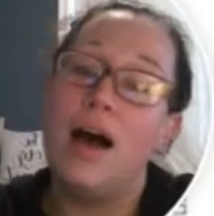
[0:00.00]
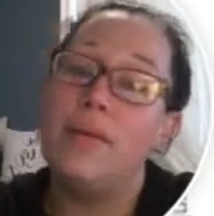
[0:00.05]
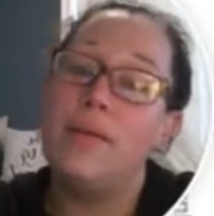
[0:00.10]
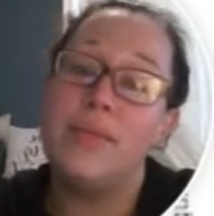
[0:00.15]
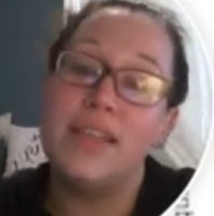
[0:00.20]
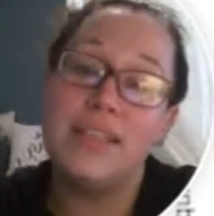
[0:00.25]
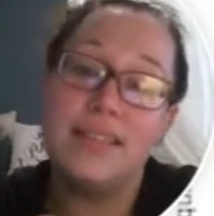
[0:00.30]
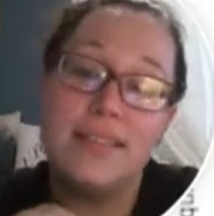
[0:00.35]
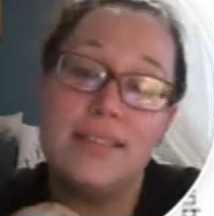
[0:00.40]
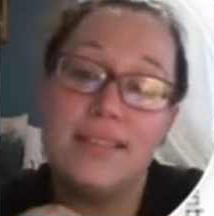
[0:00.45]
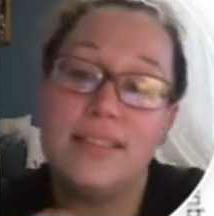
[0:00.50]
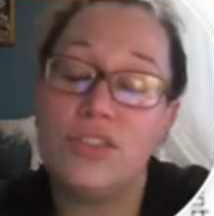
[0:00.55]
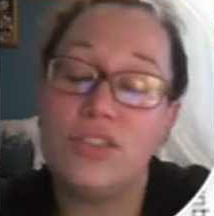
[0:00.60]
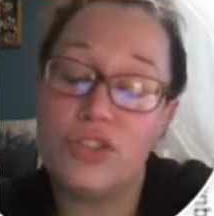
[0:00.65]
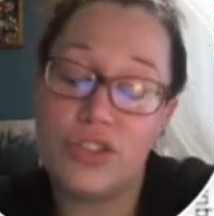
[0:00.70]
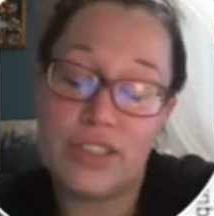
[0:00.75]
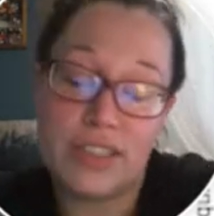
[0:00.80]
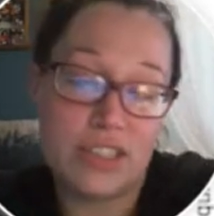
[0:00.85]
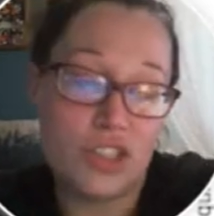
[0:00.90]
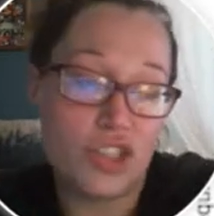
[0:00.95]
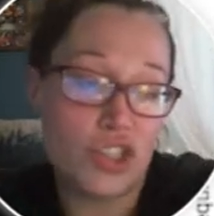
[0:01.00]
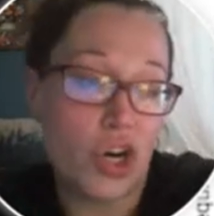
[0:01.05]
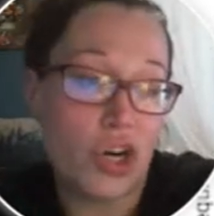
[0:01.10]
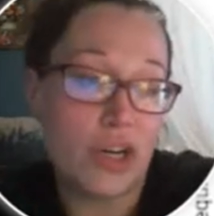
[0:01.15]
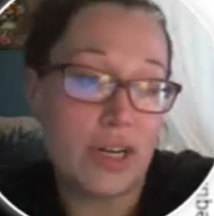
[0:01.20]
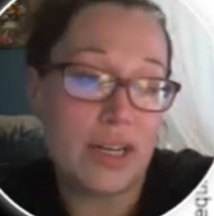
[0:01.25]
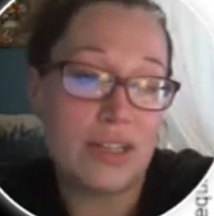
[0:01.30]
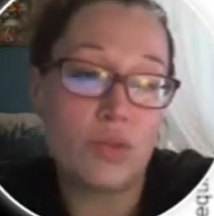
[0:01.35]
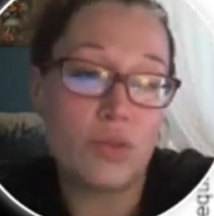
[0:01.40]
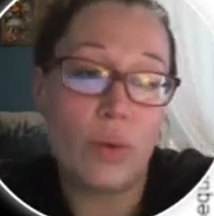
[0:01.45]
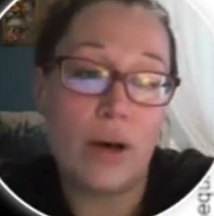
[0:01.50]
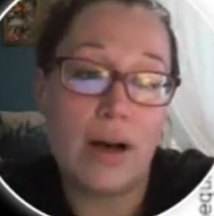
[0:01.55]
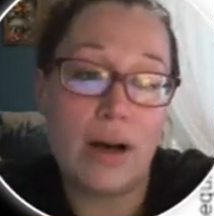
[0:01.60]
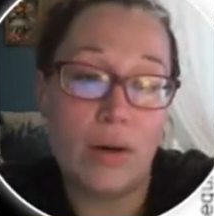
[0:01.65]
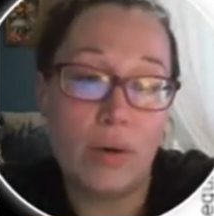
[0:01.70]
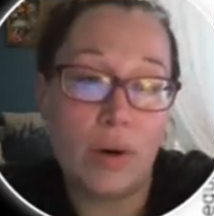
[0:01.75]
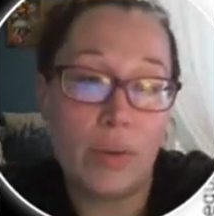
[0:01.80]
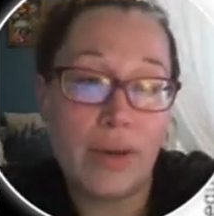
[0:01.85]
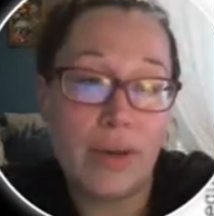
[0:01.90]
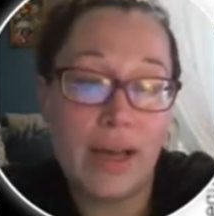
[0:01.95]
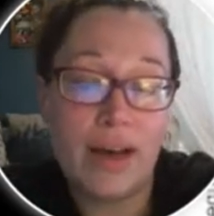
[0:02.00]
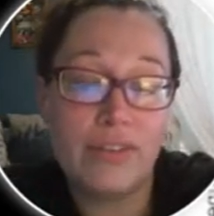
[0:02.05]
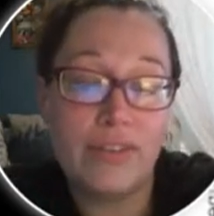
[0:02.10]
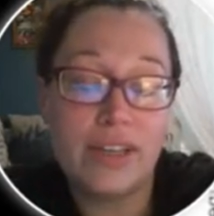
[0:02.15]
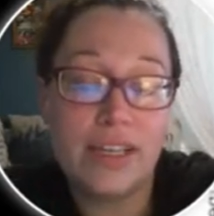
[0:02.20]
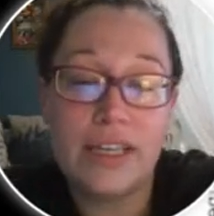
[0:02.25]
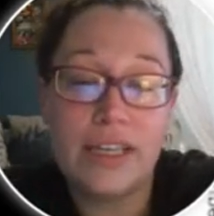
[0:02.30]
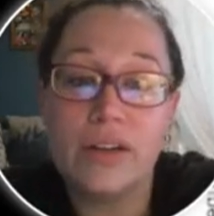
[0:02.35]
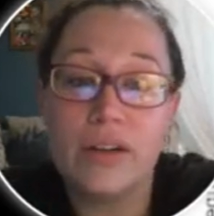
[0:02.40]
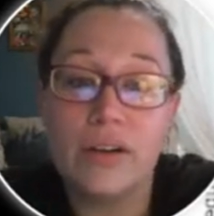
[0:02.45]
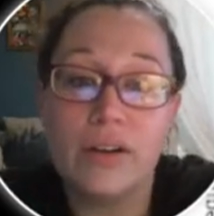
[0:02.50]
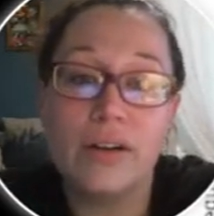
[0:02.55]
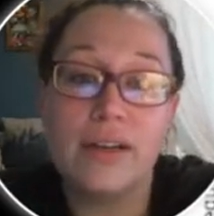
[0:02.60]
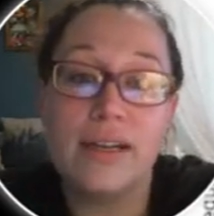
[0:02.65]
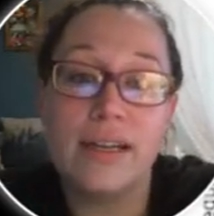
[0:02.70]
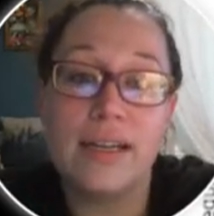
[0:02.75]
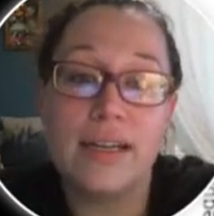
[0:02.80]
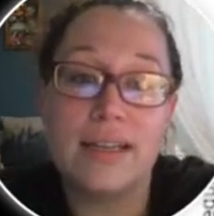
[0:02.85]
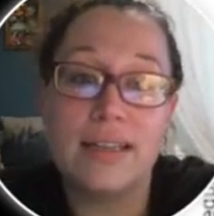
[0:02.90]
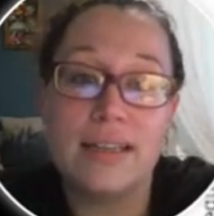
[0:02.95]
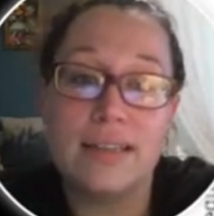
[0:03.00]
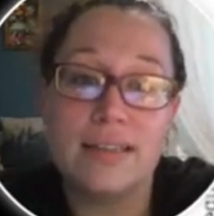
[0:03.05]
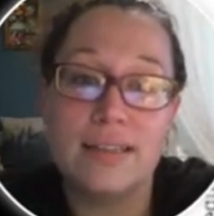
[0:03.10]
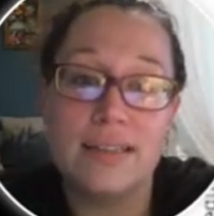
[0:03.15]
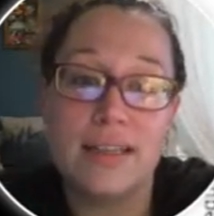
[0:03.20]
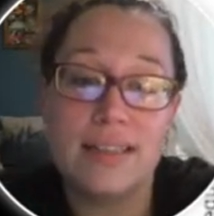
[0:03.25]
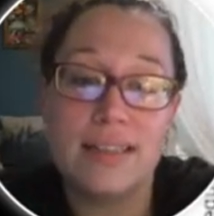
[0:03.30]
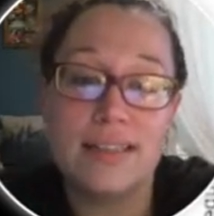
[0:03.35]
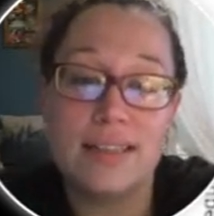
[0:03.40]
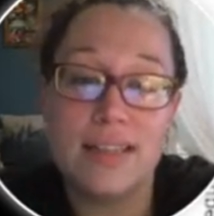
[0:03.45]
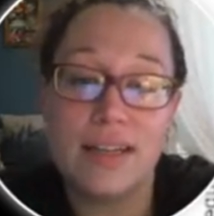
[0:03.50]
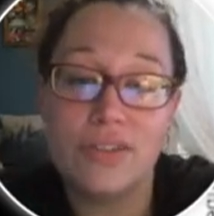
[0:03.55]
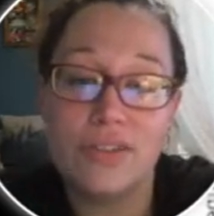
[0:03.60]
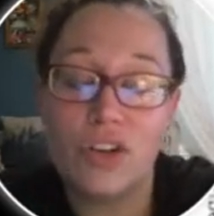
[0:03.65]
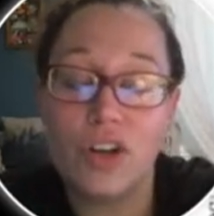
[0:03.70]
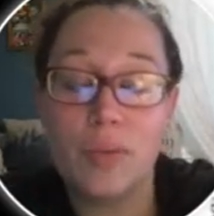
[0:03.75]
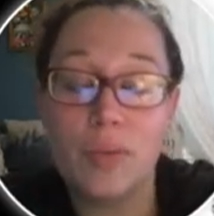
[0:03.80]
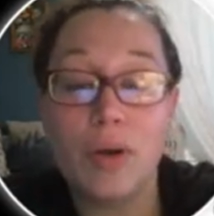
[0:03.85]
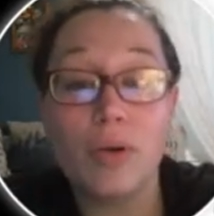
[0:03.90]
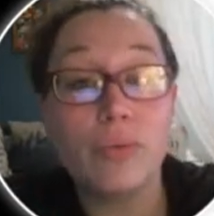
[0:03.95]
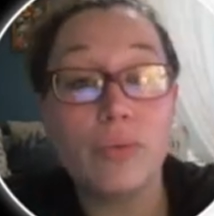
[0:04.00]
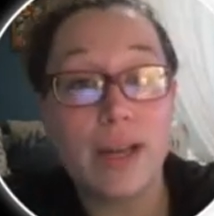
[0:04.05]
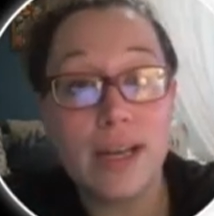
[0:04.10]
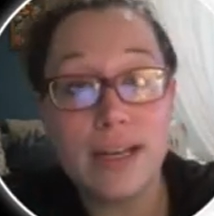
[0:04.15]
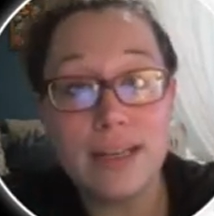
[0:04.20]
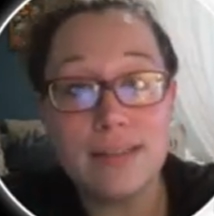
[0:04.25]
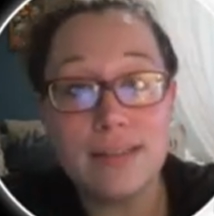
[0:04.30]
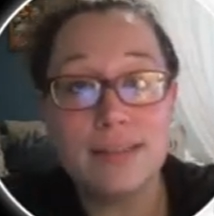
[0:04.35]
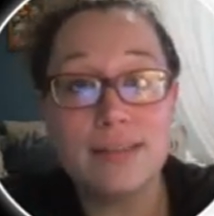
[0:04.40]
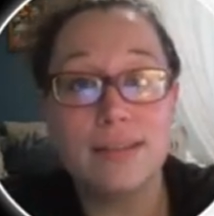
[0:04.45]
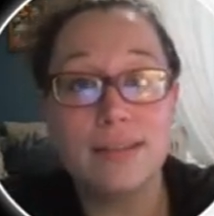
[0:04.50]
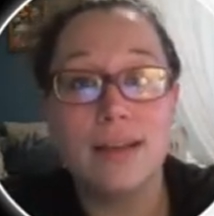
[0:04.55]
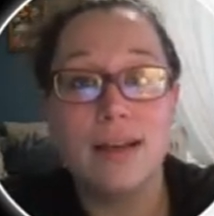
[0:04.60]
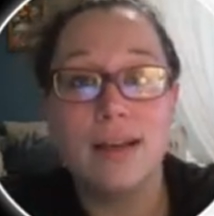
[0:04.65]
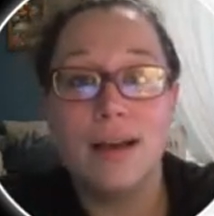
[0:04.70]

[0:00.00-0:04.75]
This is an interesting chart as well. What we have here is, instead of talking about race,